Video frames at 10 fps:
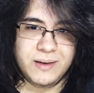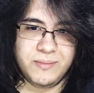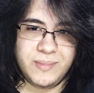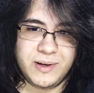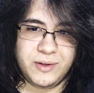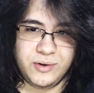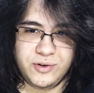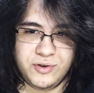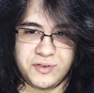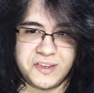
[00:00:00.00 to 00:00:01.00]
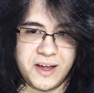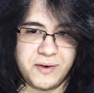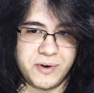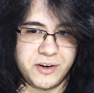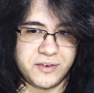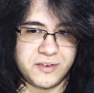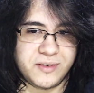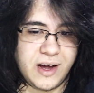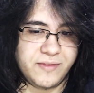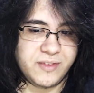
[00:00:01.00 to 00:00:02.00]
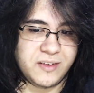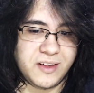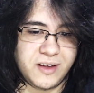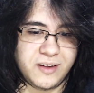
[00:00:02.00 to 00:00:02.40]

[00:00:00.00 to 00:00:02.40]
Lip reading: My dude, just say what you have to say.